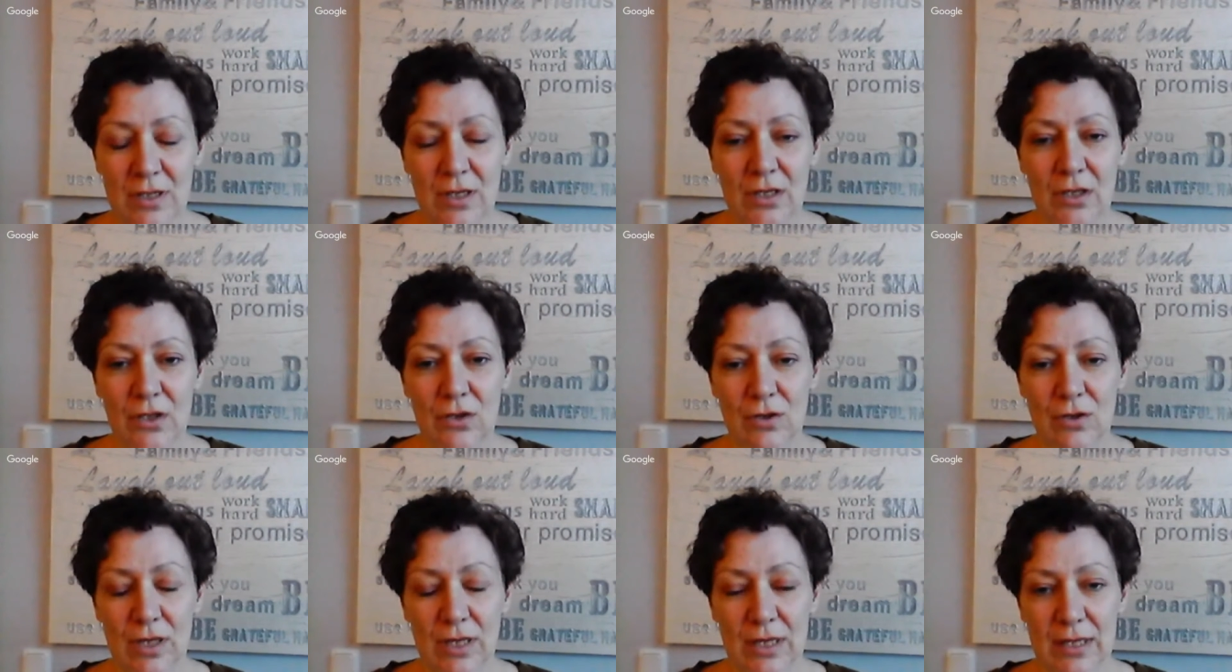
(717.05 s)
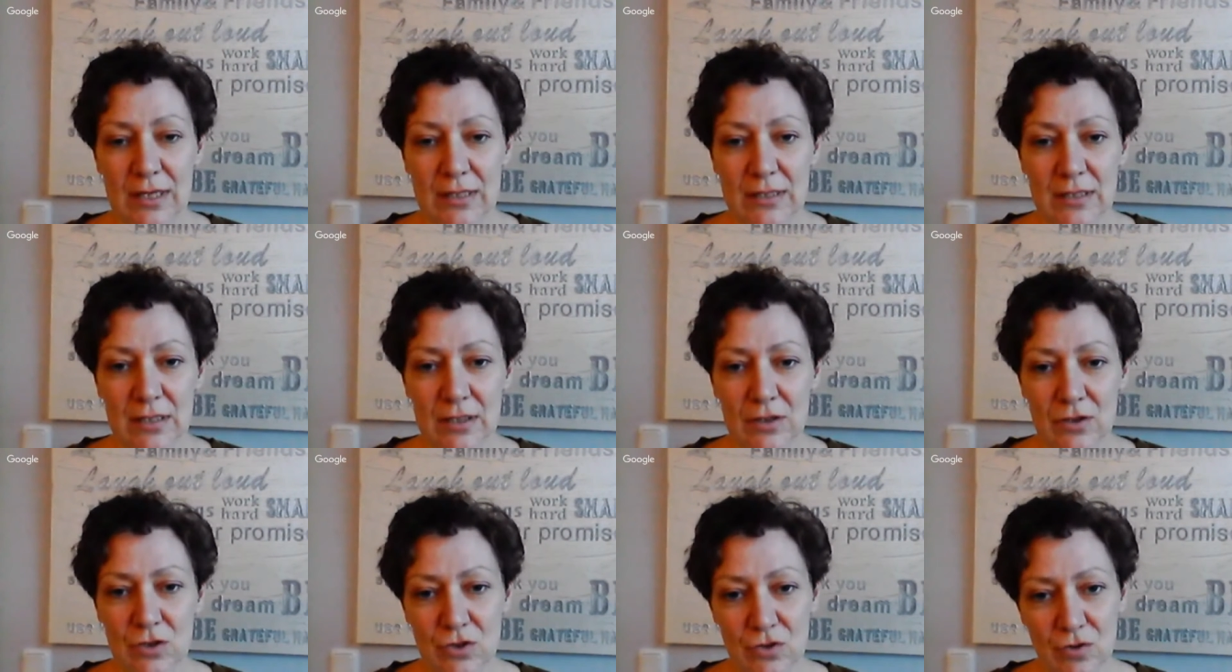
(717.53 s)
you
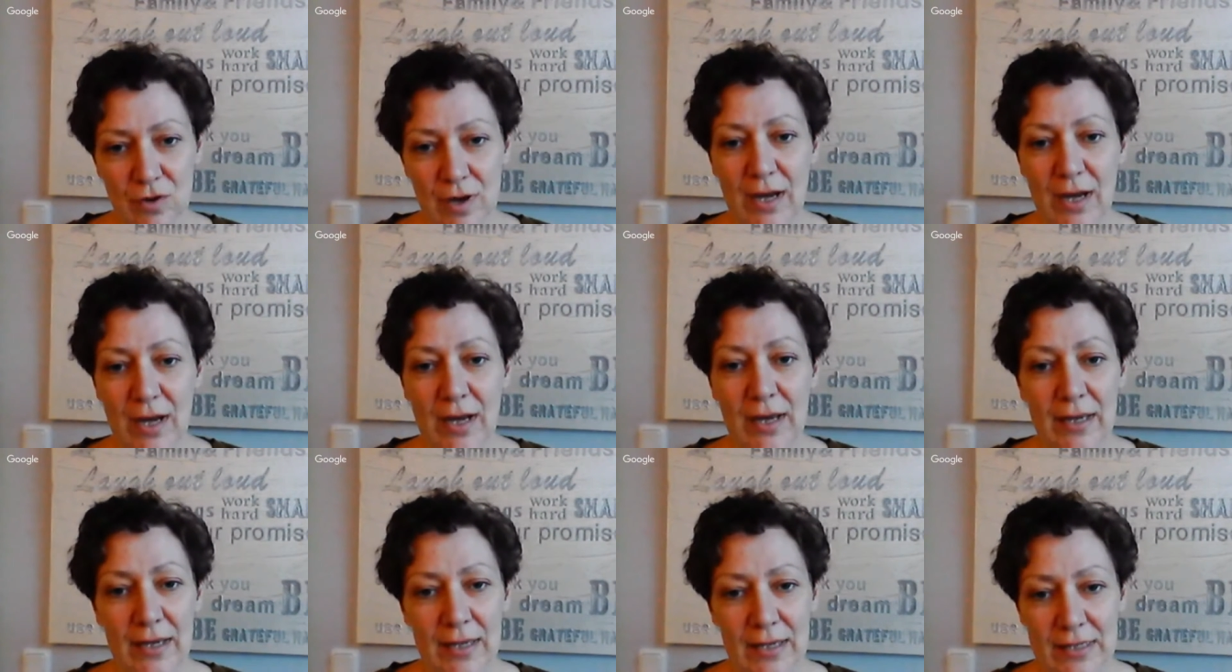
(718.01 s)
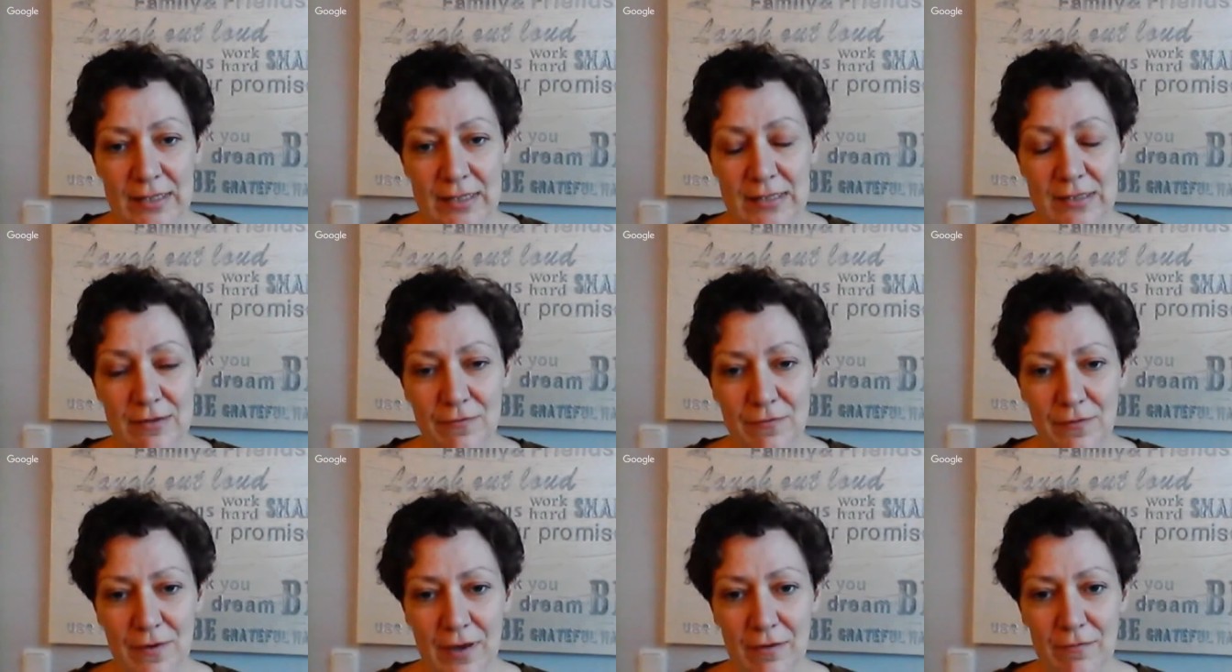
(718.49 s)
can try
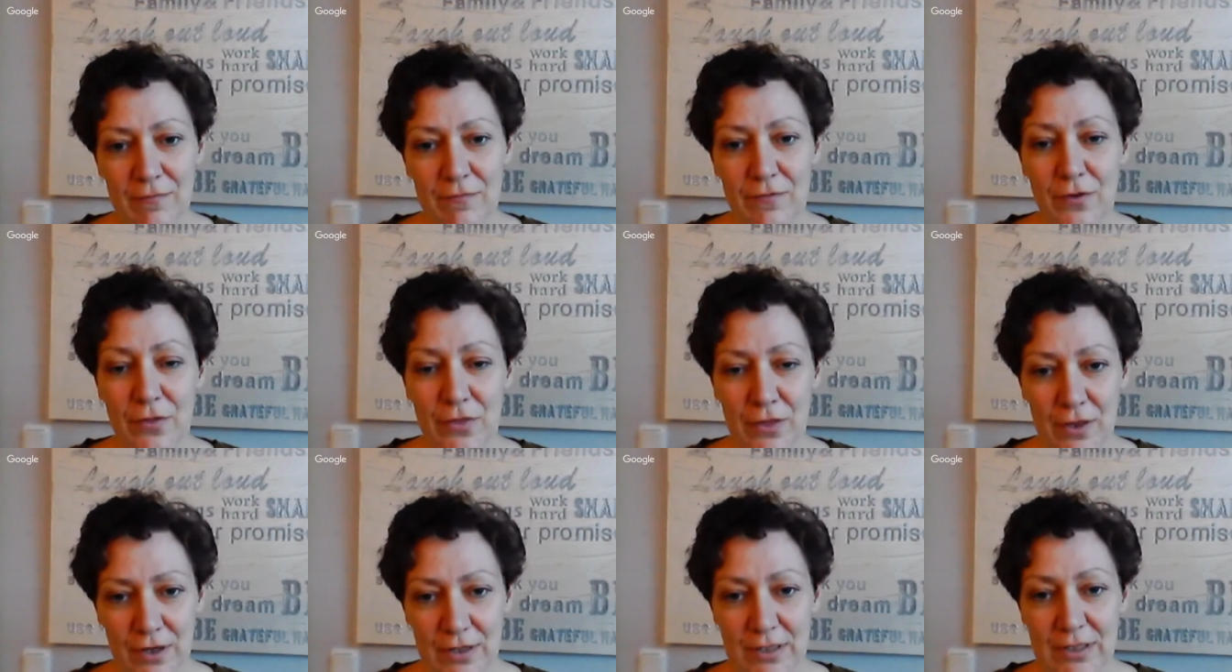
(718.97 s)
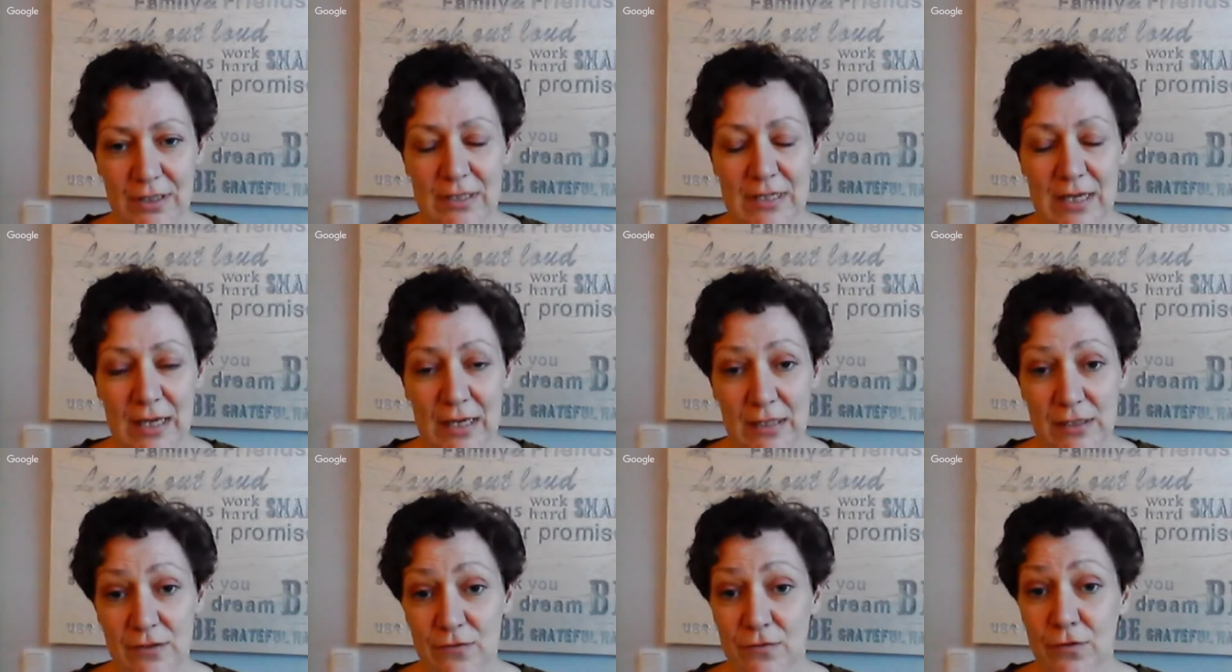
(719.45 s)
SFM for 30
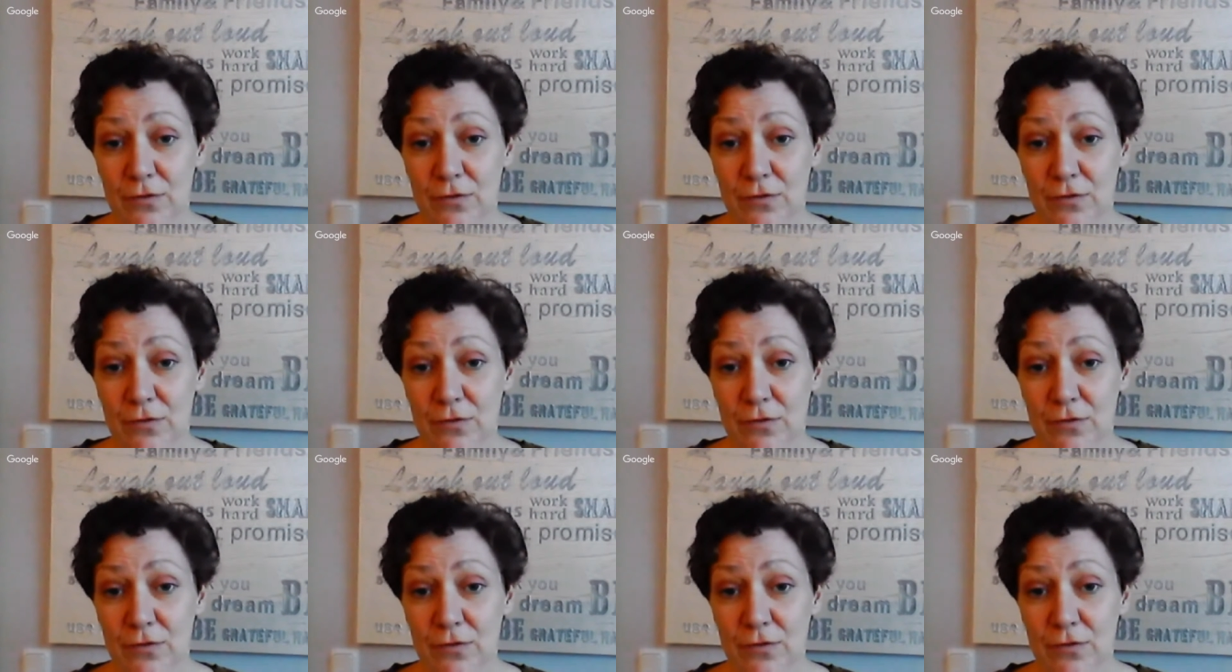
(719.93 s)
days